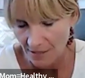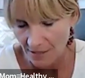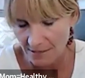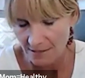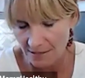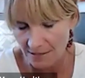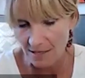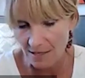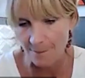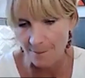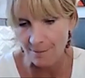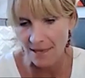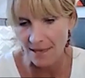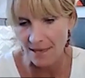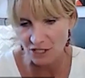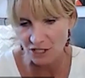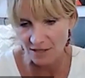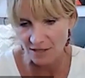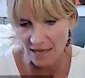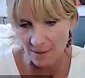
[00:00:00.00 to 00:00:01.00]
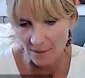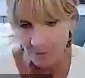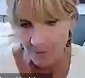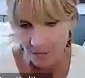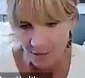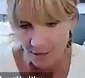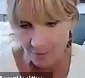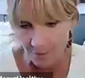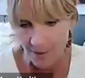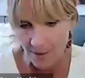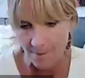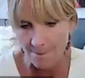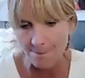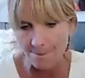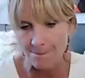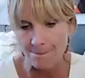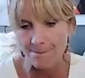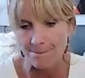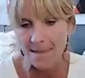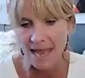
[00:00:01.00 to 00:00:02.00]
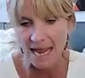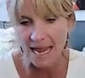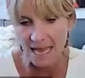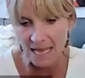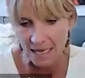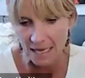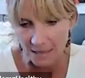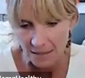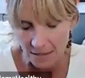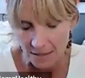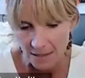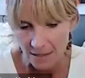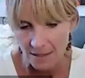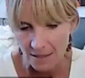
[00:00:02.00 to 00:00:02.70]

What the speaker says: I did not mention that part, but man,